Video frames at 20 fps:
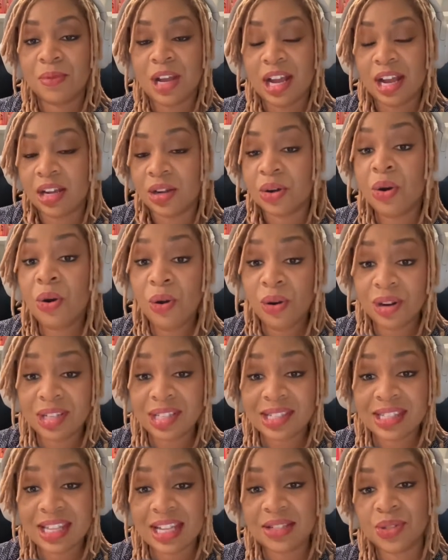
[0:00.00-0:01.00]
uh,
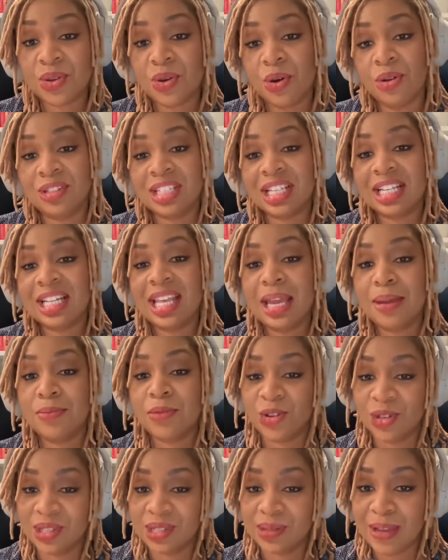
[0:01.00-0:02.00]
course that's called Claim
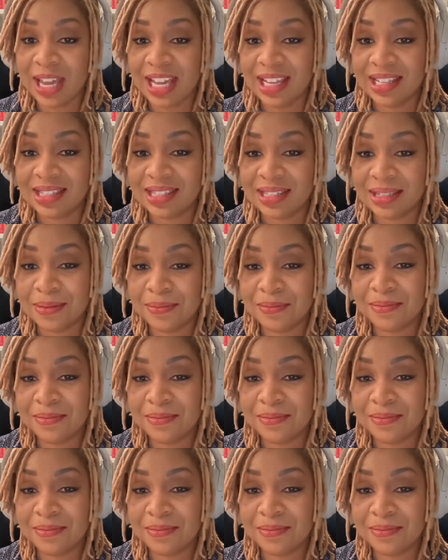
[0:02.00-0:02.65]
Your Space.